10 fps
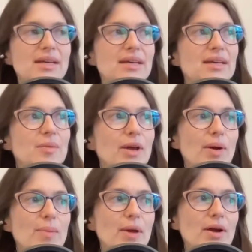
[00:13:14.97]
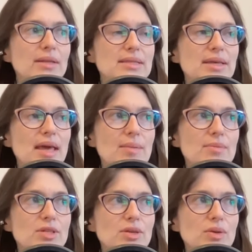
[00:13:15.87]
You know, my grandparents came
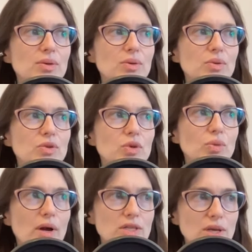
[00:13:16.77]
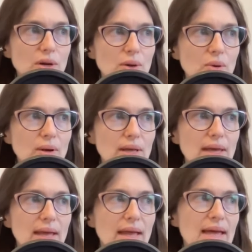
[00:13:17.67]
to Toronto
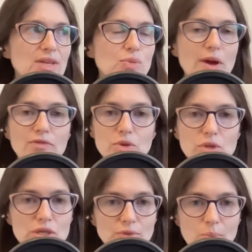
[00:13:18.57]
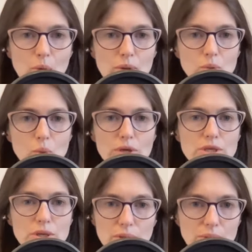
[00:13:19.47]
as refugees from World War
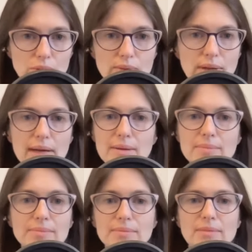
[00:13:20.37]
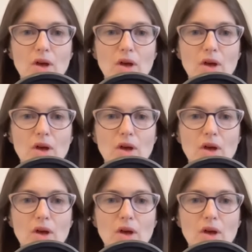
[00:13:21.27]
II, um,